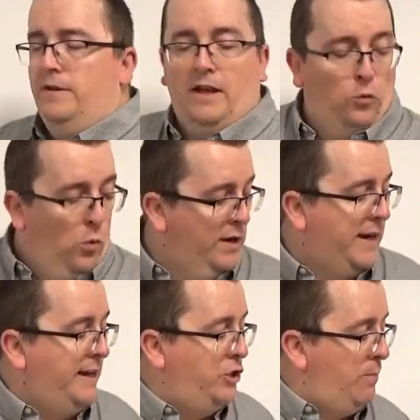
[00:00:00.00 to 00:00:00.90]
Now, the
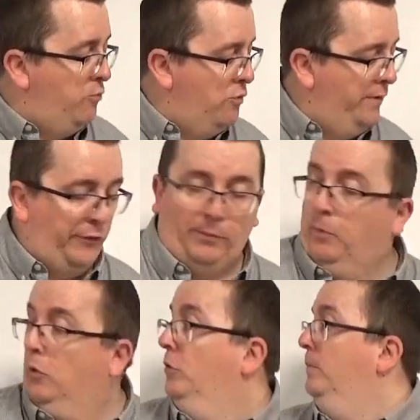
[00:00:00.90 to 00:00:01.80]
work energy
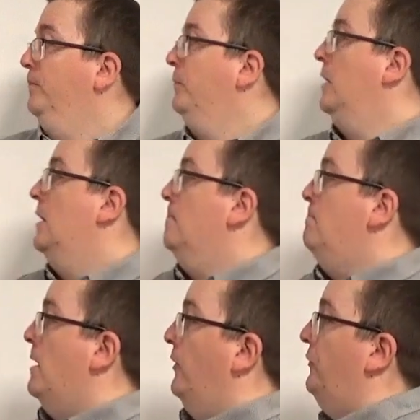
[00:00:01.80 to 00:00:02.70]
principle
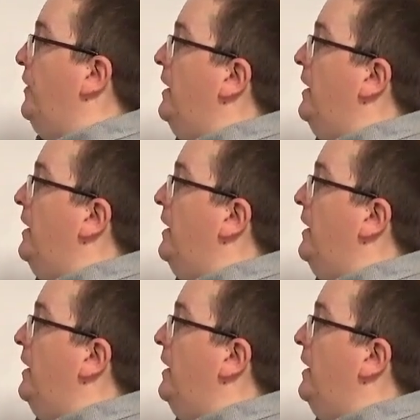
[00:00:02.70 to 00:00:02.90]
must